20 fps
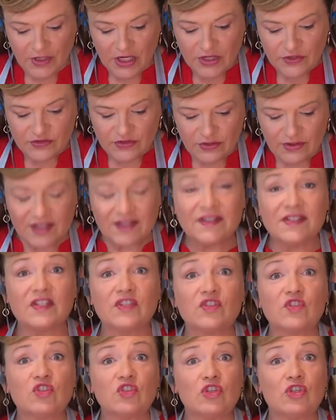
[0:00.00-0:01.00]
So this
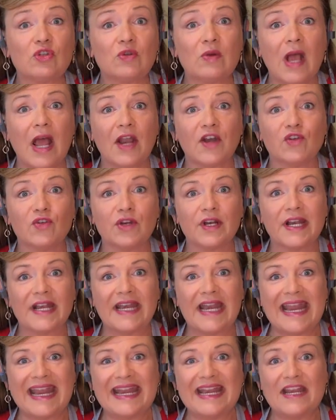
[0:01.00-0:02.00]
is
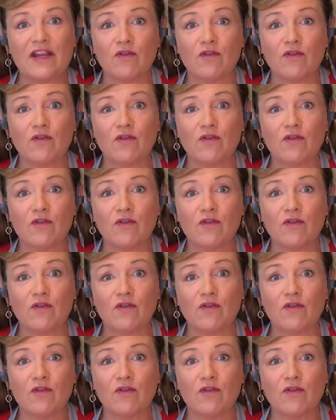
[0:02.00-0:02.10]
280